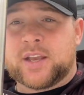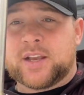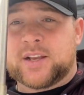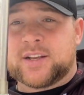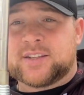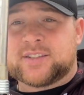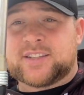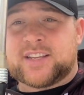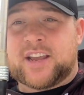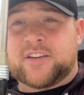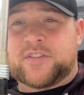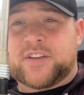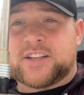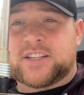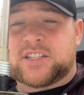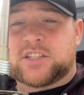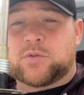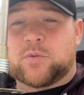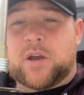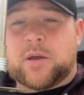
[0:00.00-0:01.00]
see if they
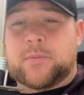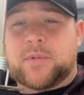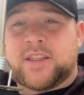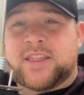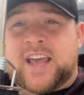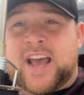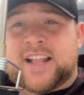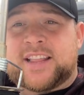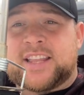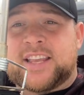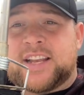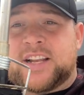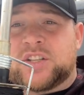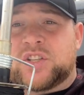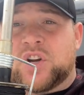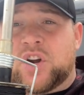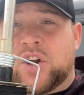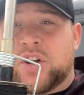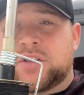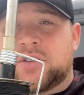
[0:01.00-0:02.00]
swim and that thing
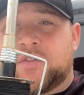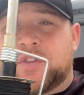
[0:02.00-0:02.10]
turns, if